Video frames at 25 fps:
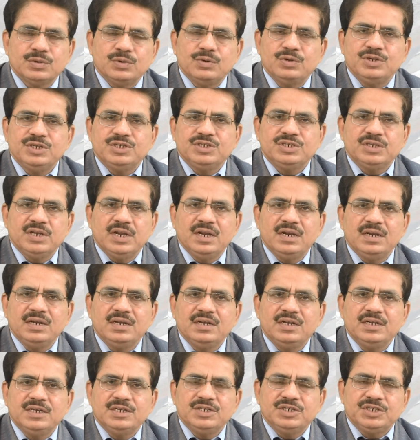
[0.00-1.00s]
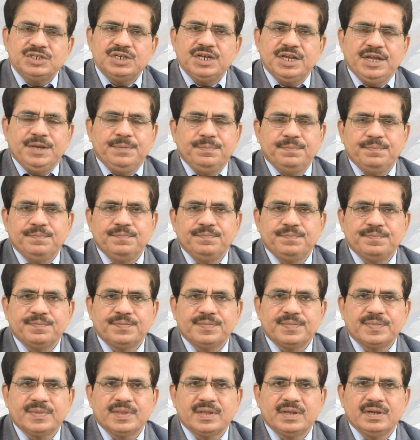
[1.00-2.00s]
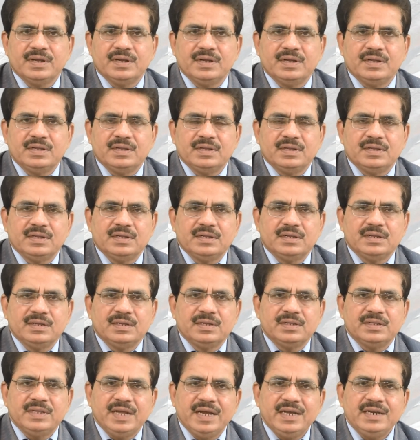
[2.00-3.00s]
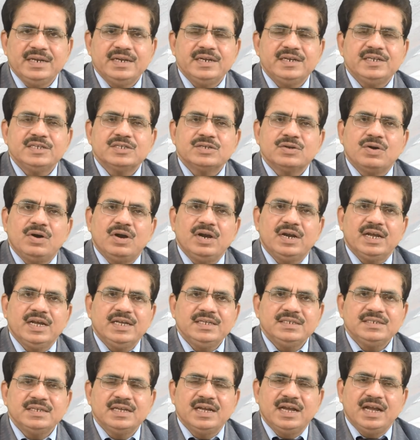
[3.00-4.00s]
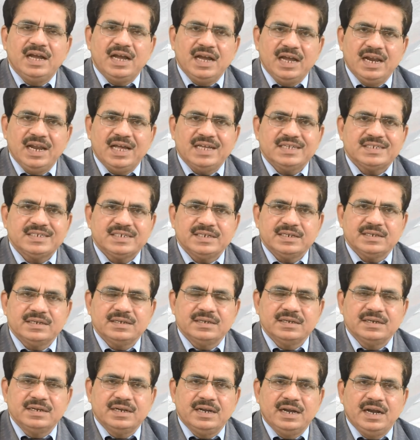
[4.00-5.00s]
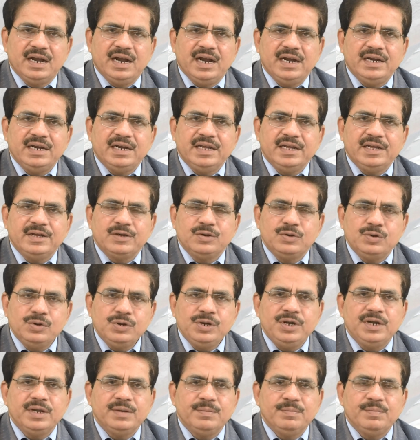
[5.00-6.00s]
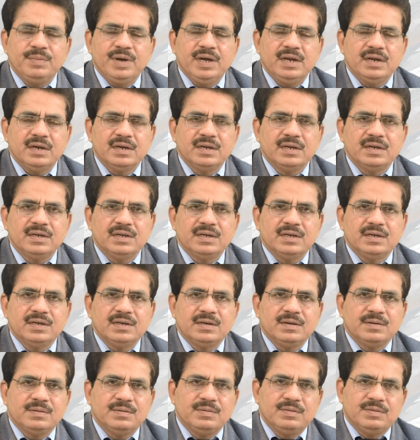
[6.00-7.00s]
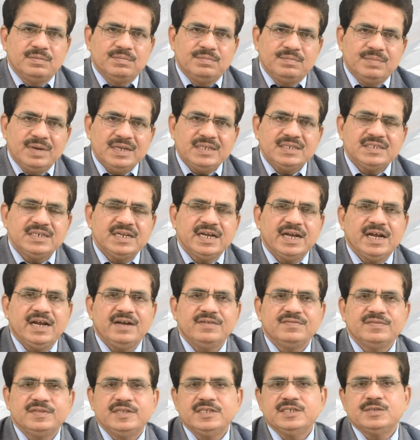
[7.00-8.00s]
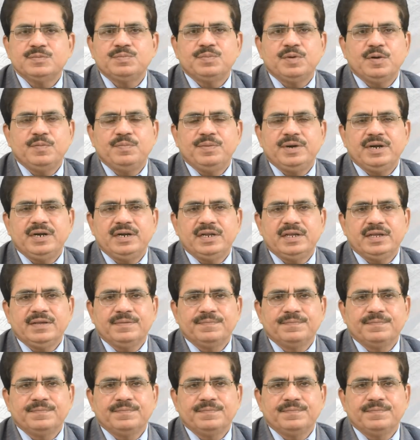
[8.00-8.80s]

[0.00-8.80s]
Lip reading: original shape. Then it is called as elastic, and a good timber must have this property.